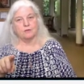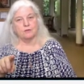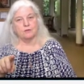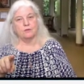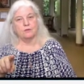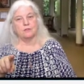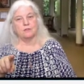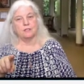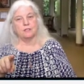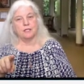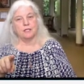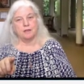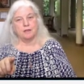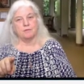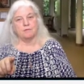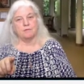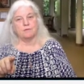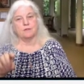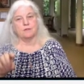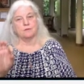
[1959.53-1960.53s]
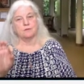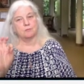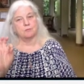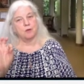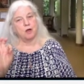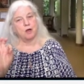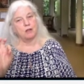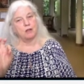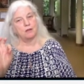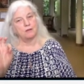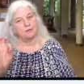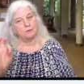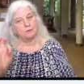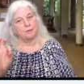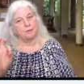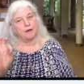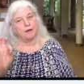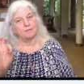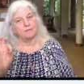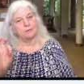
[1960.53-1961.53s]
leave the
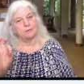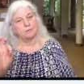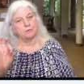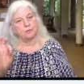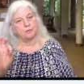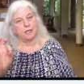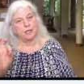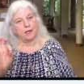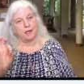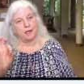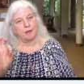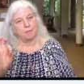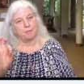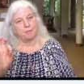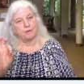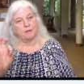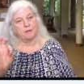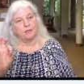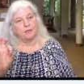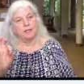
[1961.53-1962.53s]
smallest possible gap.